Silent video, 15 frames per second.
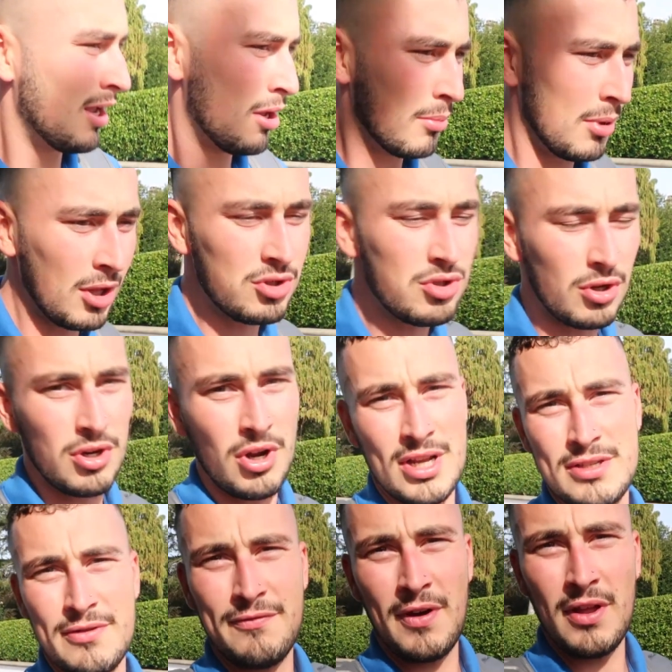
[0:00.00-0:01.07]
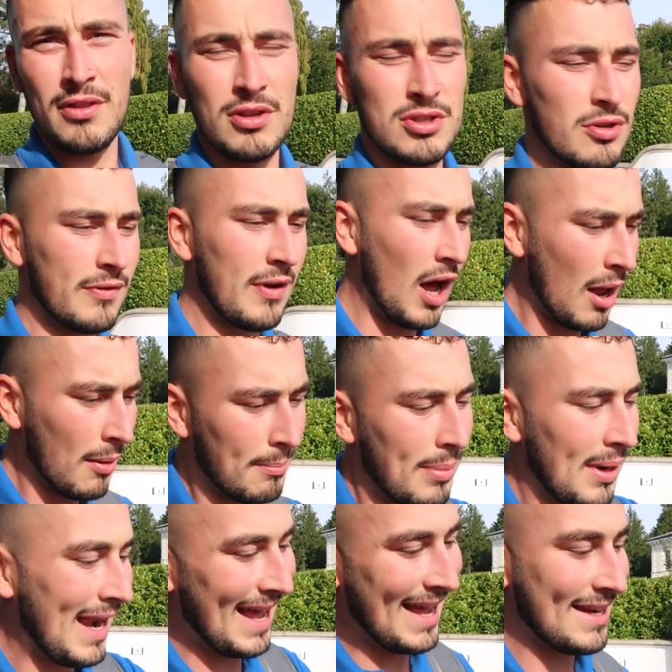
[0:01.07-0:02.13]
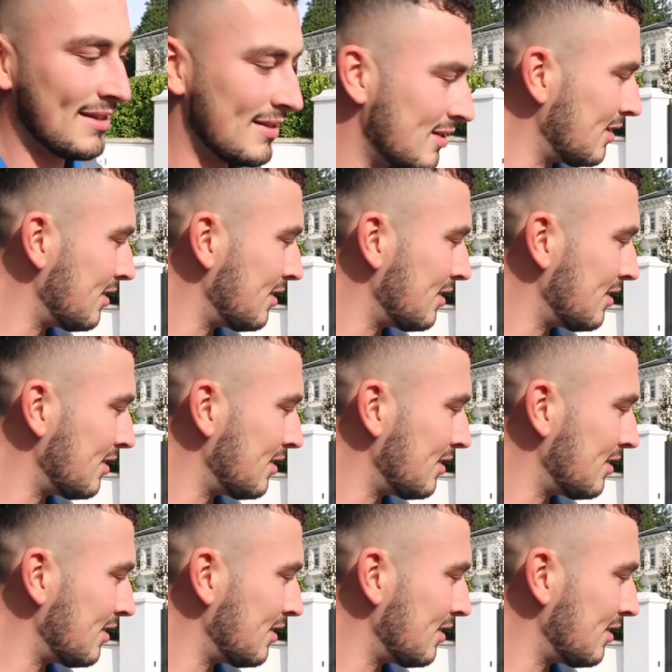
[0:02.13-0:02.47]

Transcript: Those sort of nights are fun though, sort of like unplanned